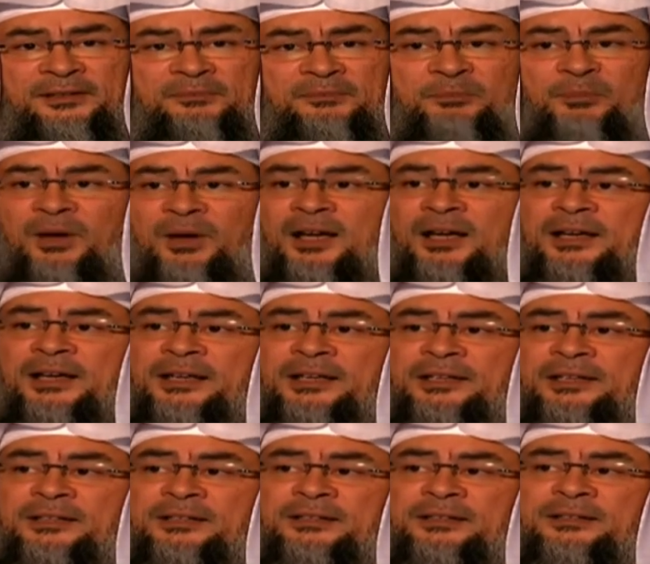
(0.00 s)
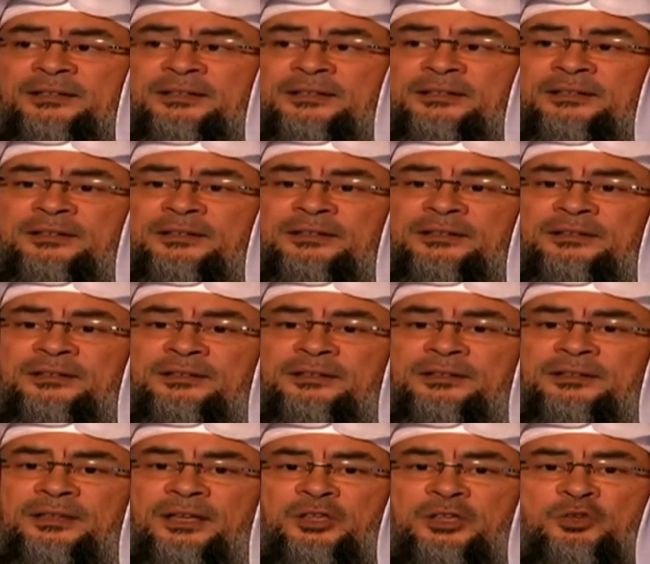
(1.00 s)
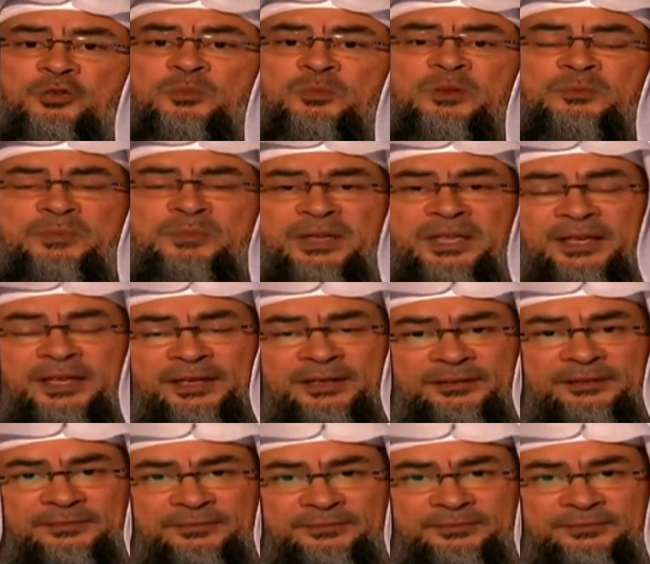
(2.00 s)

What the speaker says: by the human being,